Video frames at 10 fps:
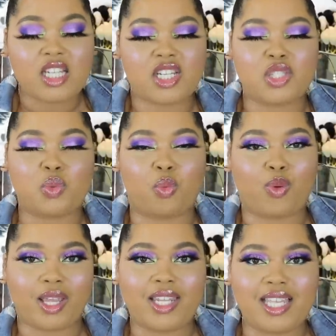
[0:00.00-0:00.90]
just
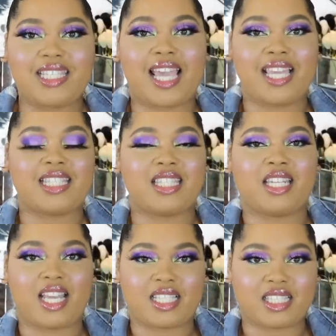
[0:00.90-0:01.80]
really take it to
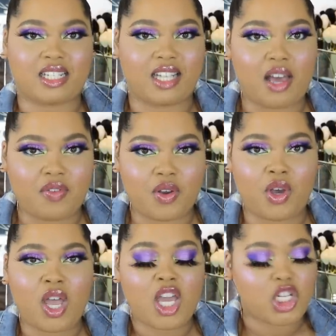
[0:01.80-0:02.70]
the next
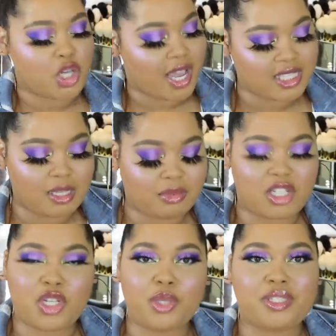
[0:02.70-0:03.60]
level, try
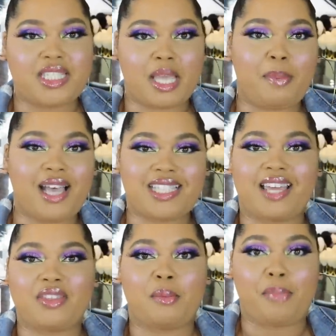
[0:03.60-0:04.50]
something new, step
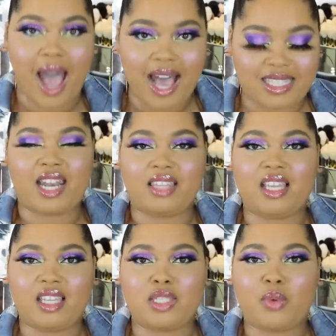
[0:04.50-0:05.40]
outside of the box. And I
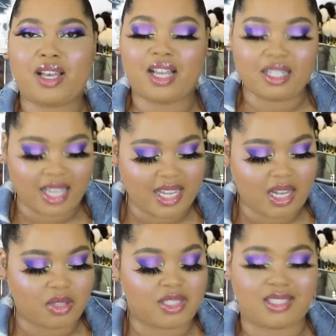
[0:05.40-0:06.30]
think that's what
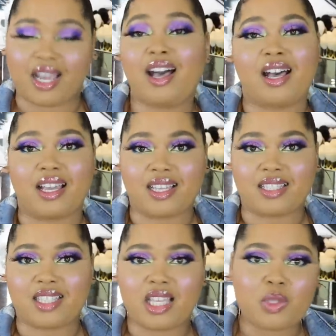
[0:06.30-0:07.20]
Kaleidos does.
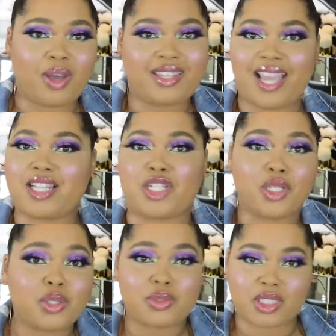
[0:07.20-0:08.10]
It's what they
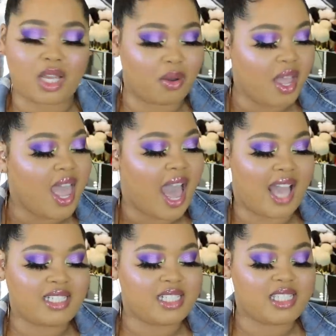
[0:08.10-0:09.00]
do. So
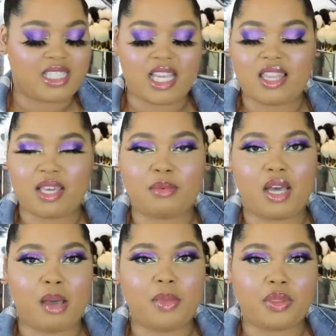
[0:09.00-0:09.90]
I just see them
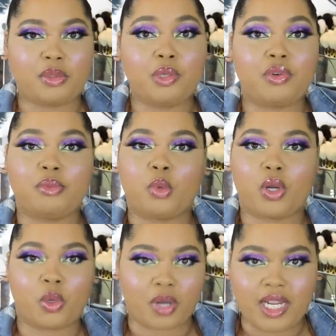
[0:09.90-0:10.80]
coming through with
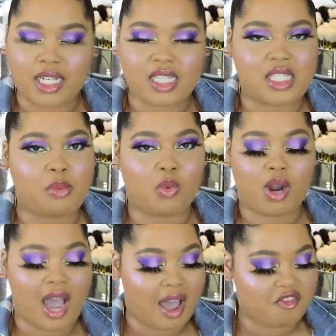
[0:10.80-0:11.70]
more greatness and more
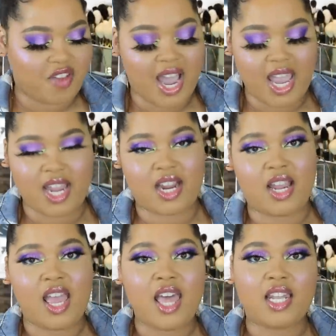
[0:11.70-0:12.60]
hot
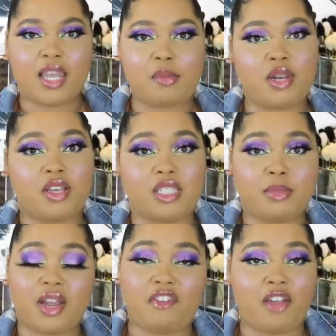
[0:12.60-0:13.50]
fire. Let me know some
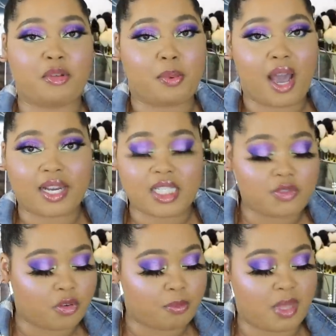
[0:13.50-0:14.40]
of your favorite products
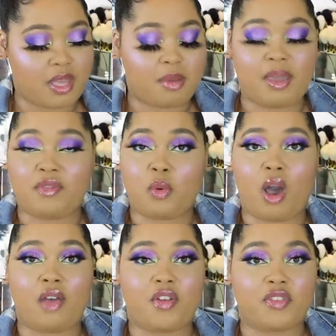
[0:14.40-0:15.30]
from them, if you all
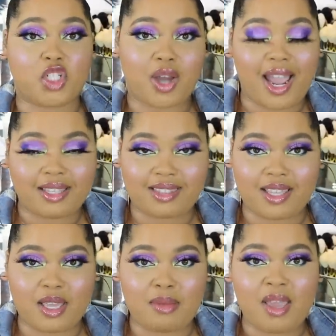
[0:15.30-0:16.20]
have ever tried
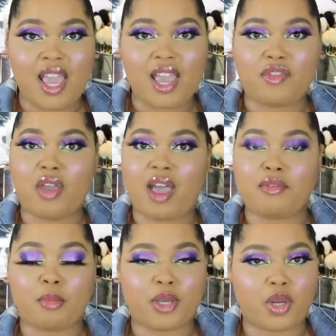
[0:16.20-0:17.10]
them. If you have
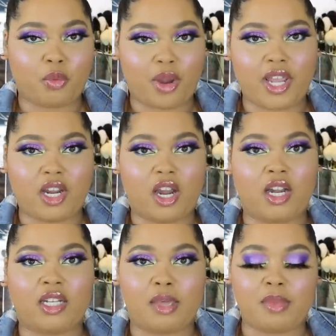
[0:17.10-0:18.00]
them on your
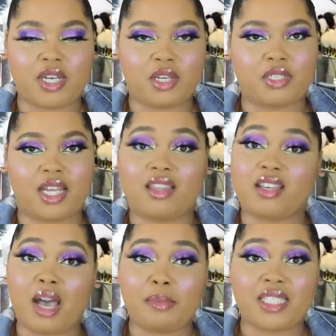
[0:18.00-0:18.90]
radar, let me know down in the
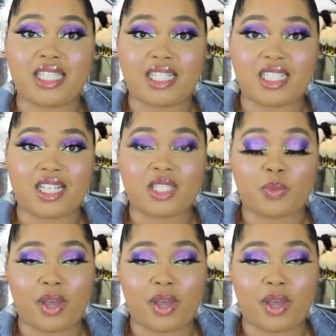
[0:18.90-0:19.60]
comment section as